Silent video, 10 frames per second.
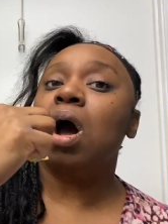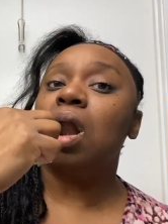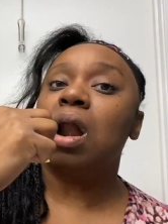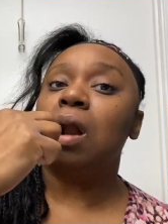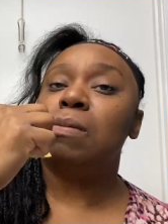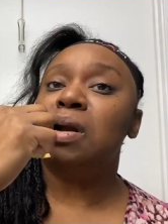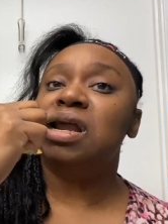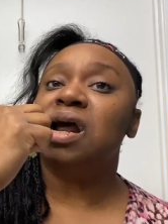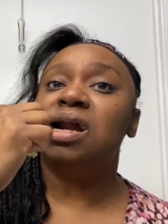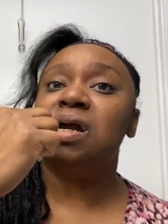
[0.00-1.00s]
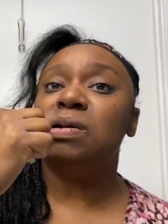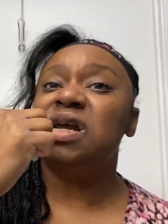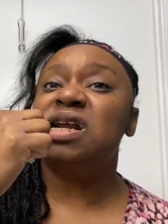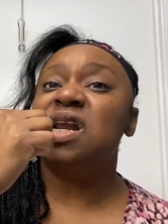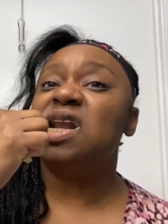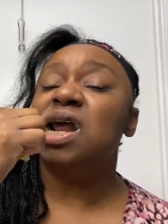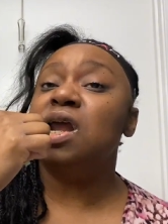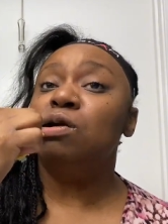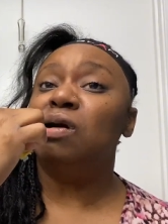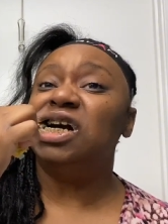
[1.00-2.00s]
Hold on one, y'all. They'll get you
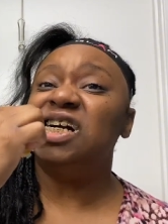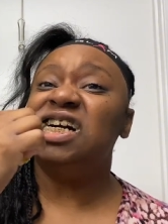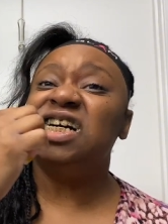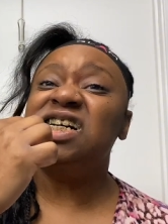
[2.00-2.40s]
two right.